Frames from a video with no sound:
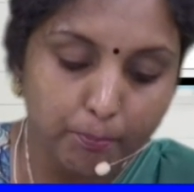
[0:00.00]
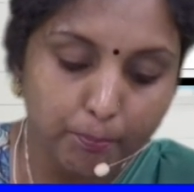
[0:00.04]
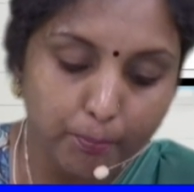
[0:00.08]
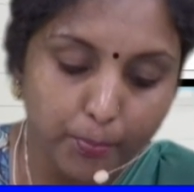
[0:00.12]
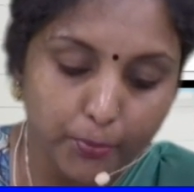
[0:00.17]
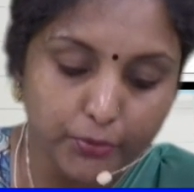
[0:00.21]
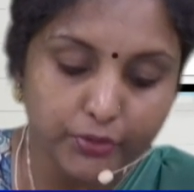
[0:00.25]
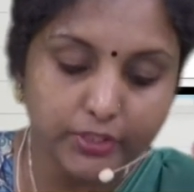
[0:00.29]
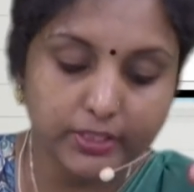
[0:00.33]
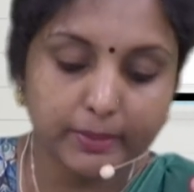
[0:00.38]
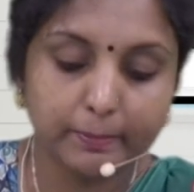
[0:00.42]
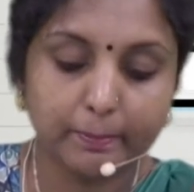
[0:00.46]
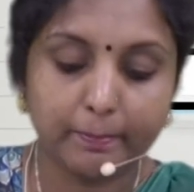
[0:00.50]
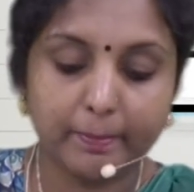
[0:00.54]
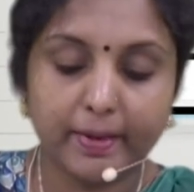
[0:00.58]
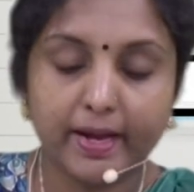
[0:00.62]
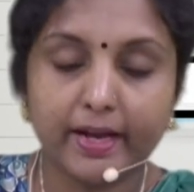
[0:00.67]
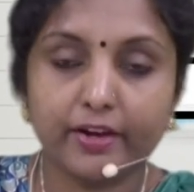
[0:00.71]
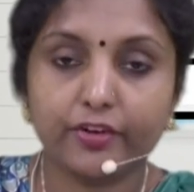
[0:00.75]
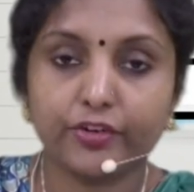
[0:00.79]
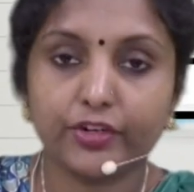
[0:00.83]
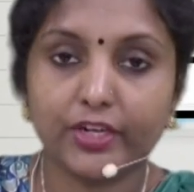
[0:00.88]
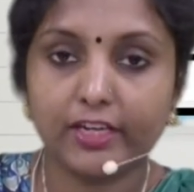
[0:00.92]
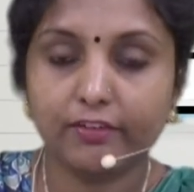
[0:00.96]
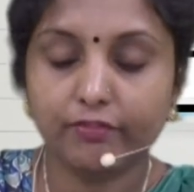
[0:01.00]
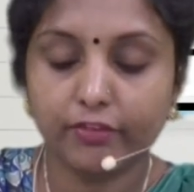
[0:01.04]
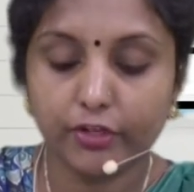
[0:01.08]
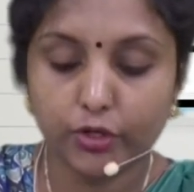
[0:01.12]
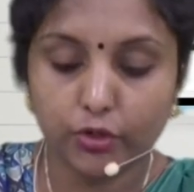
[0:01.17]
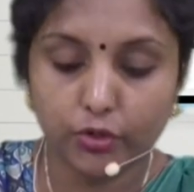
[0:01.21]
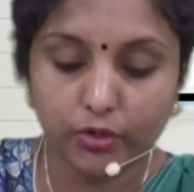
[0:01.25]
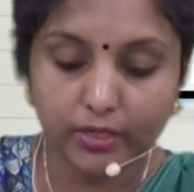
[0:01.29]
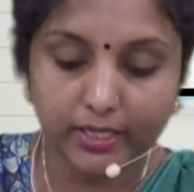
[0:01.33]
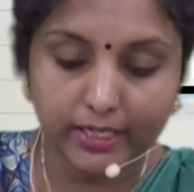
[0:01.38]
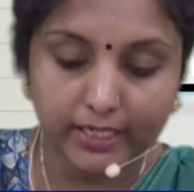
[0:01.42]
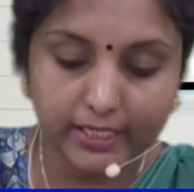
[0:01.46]
put up by railway
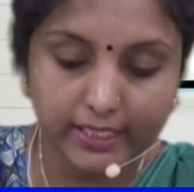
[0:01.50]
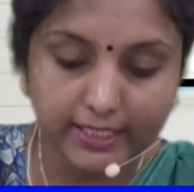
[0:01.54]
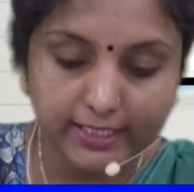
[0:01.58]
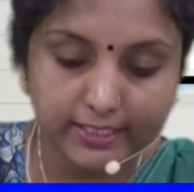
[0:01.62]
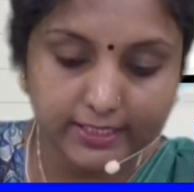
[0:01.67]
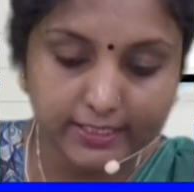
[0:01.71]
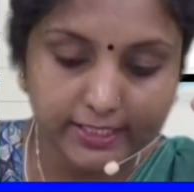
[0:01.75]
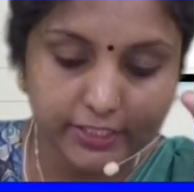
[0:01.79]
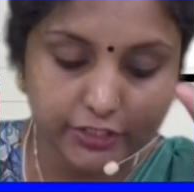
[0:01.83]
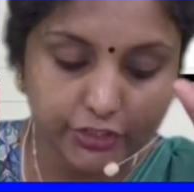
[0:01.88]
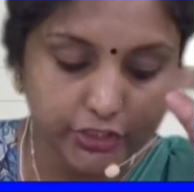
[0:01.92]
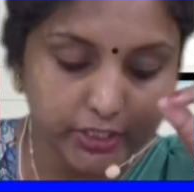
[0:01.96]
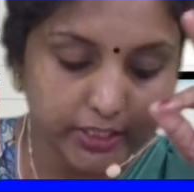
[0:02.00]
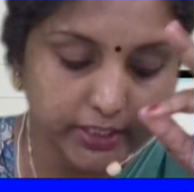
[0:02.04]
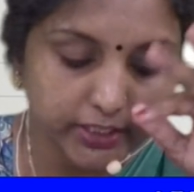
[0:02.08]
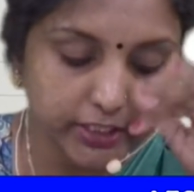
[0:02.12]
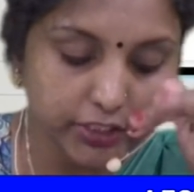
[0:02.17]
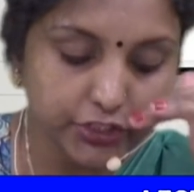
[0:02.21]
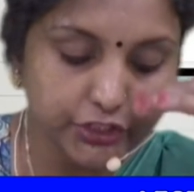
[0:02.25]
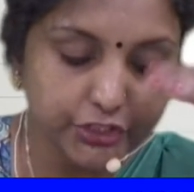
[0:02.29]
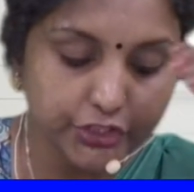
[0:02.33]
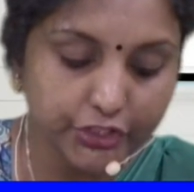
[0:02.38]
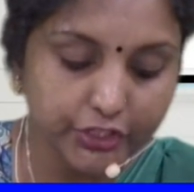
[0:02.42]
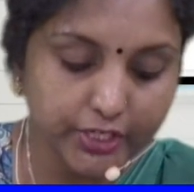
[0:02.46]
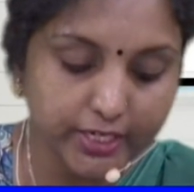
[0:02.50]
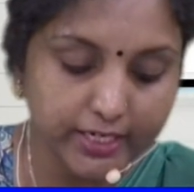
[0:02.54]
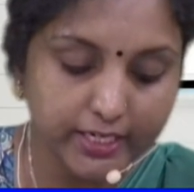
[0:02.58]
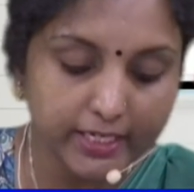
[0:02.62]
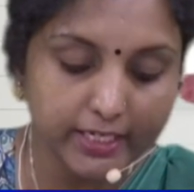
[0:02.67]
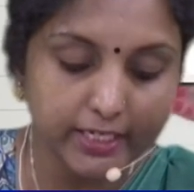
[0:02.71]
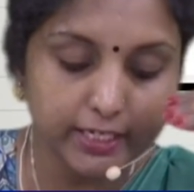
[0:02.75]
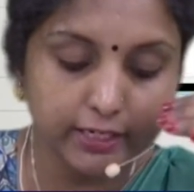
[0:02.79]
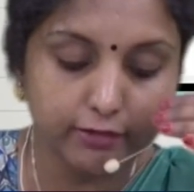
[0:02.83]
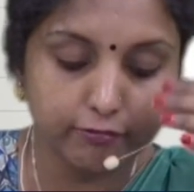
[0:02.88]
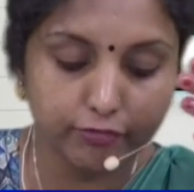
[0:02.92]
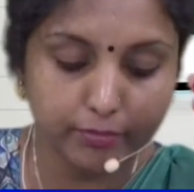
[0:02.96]
organization in
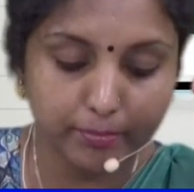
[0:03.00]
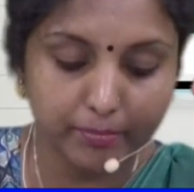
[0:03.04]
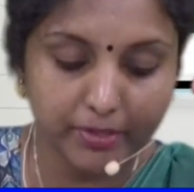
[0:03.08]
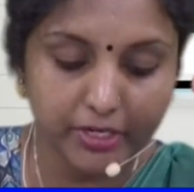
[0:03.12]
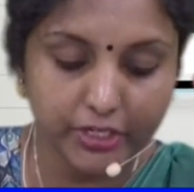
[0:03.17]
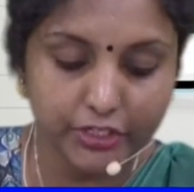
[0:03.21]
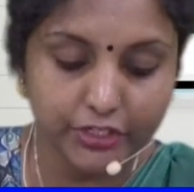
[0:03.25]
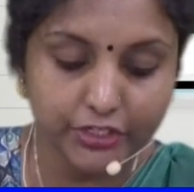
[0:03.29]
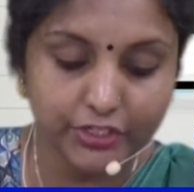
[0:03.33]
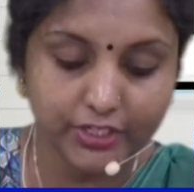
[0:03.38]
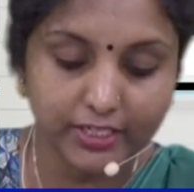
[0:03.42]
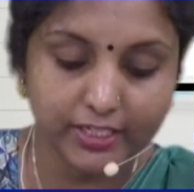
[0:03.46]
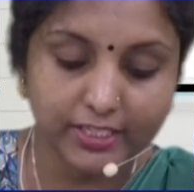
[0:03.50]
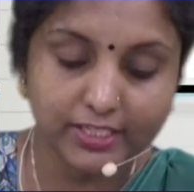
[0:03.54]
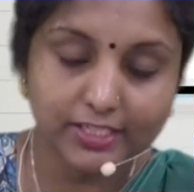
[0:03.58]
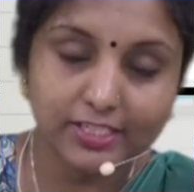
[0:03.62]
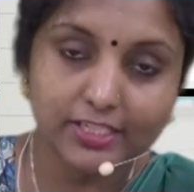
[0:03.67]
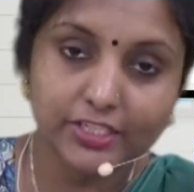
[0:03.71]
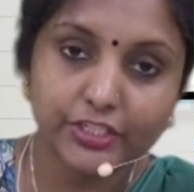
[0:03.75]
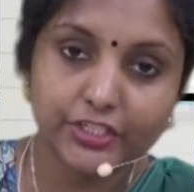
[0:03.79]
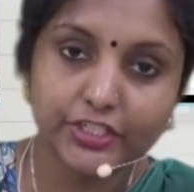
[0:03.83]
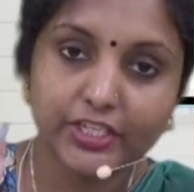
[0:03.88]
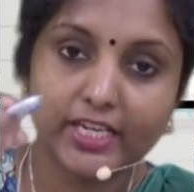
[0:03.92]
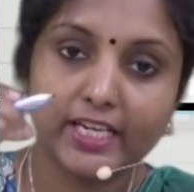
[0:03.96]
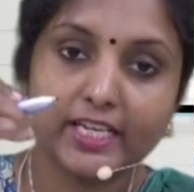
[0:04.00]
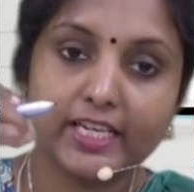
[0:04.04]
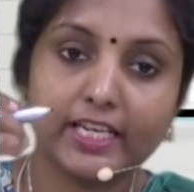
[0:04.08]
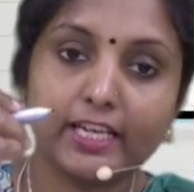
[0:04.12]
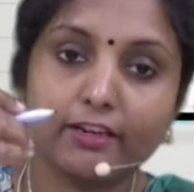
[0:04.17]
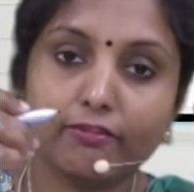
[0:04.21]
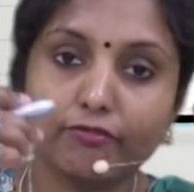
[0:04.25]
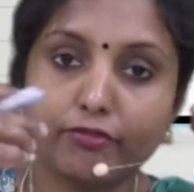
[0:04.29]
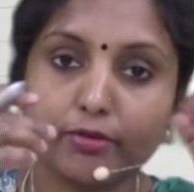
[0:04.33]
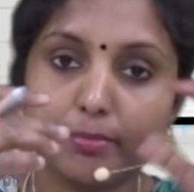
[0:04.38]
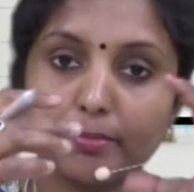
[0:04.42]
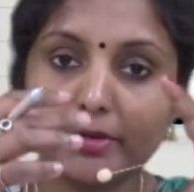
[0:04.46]
sharing information
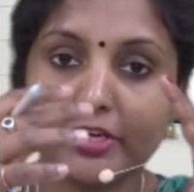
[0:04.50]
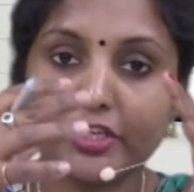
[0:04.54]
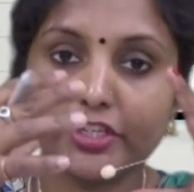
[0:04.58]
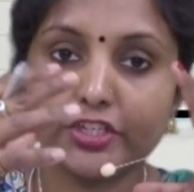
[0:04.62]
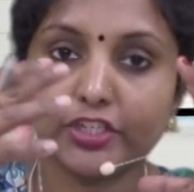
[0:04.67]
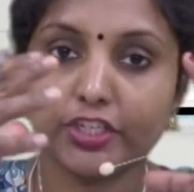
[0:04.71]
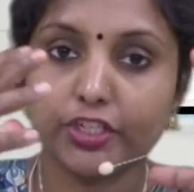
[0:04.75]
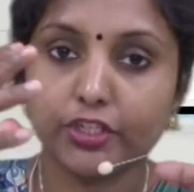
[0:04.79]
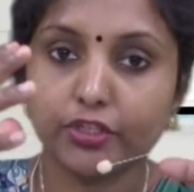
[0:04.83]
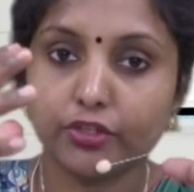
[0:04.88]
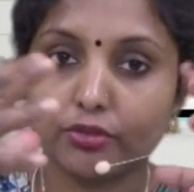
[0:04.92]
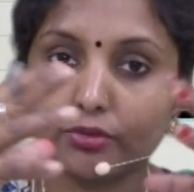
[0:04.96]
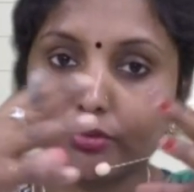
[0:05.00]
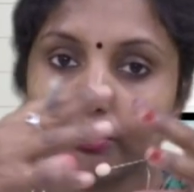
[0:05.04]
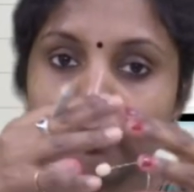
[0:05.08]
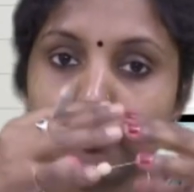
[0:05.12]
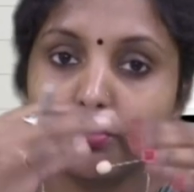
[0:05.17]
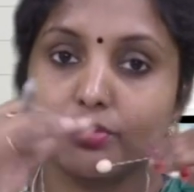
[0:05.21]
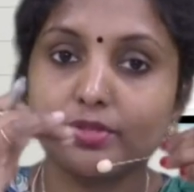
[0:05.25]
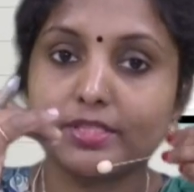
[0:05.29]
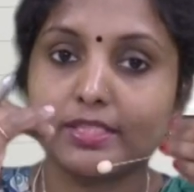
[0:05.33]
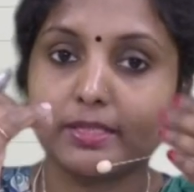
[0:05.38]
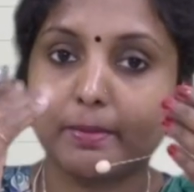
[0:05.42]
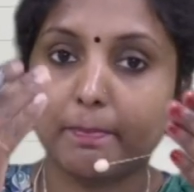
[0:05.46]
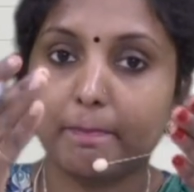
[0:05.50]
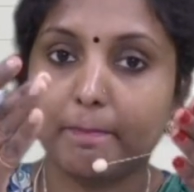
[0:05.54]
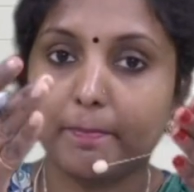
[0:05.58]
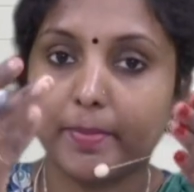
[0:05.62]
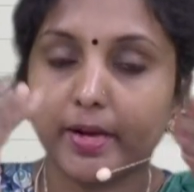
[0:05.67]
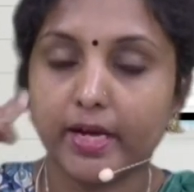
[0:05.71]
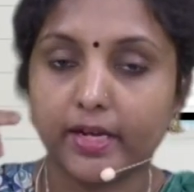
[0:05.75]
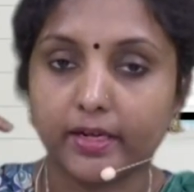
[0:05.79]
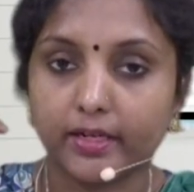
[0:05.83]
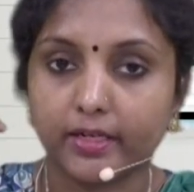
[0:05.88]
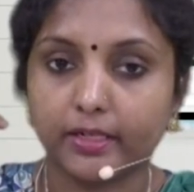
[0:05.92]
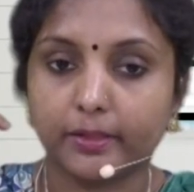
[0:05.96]
through
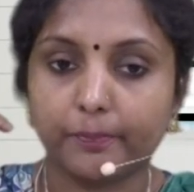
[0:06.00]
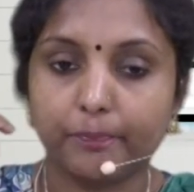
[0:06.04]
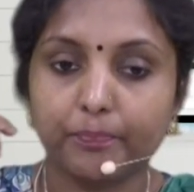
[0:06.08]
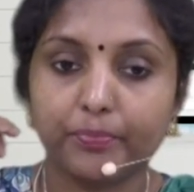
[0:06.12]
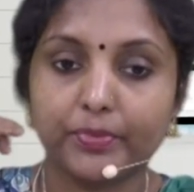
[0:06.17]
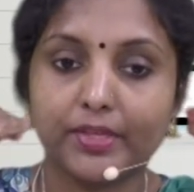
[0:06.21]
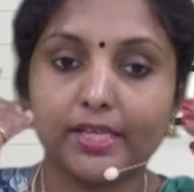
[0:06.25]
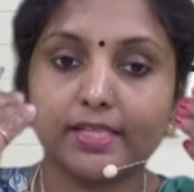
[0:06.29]
Sampark.